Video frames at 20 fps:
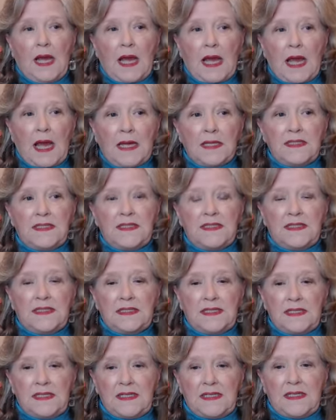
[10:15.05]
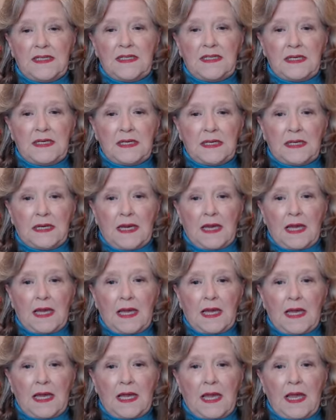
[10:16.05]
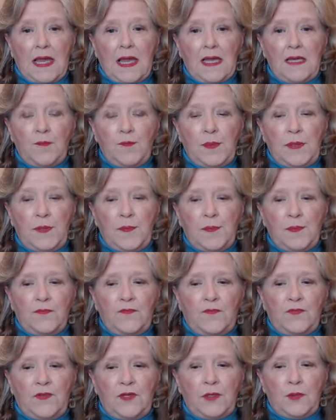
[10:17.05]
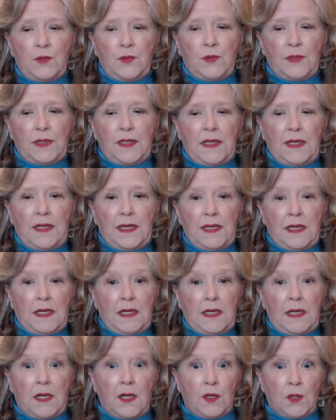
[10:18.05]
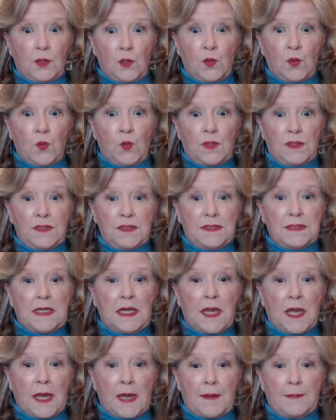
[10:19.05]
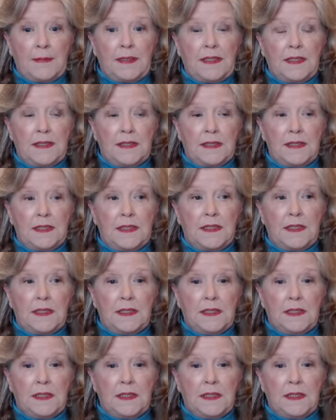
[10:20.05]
I see 8 people viewing and no one's commenting.